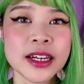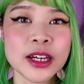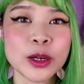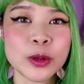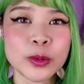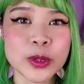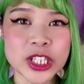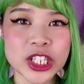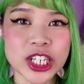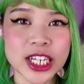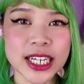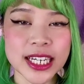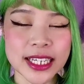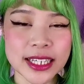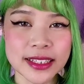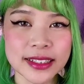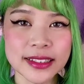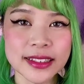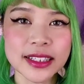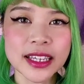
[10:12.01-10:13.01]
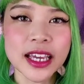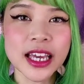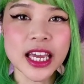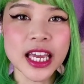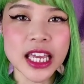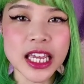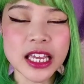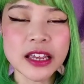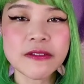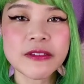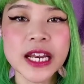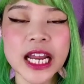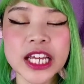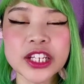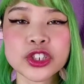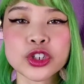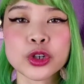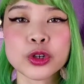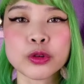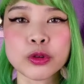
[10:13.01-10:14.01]
which is even
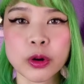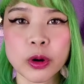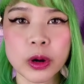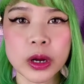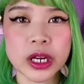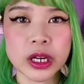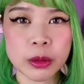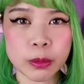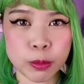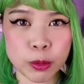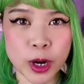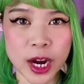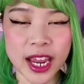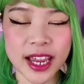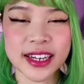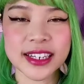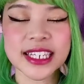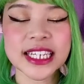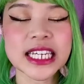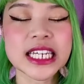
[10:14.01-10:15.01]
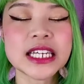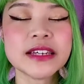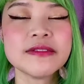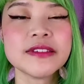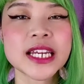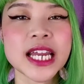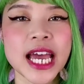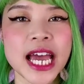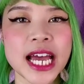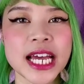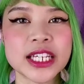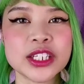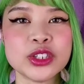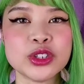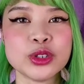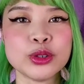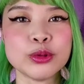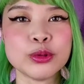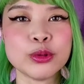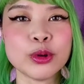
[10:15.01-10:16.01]
as you're growing your brand, even as
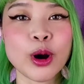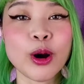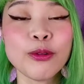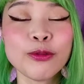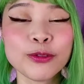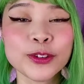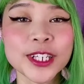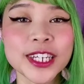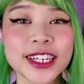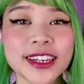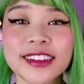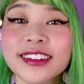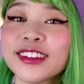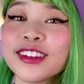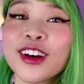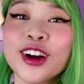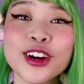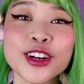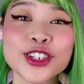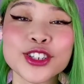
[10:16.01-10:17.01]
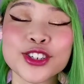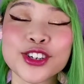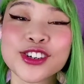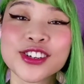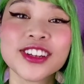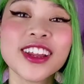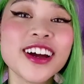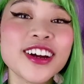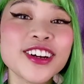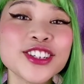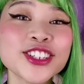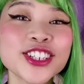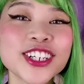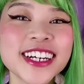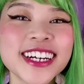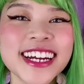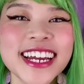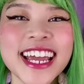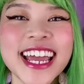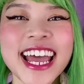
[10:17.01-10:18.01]
you hopefully get larger and larger
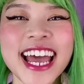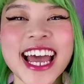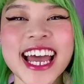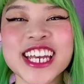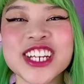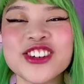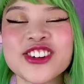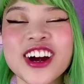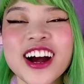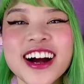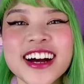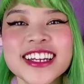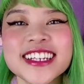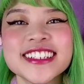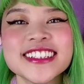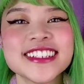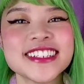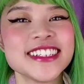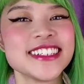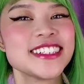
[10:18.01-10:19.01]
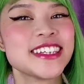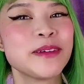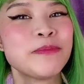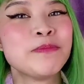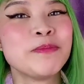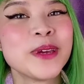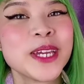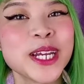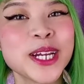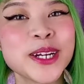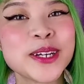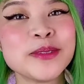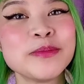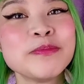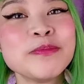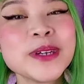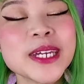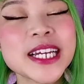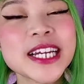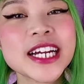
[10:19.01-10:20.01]
and your audiences get bigger and
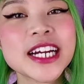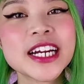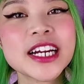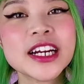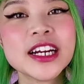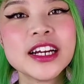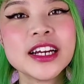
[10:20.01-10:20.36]
bigger,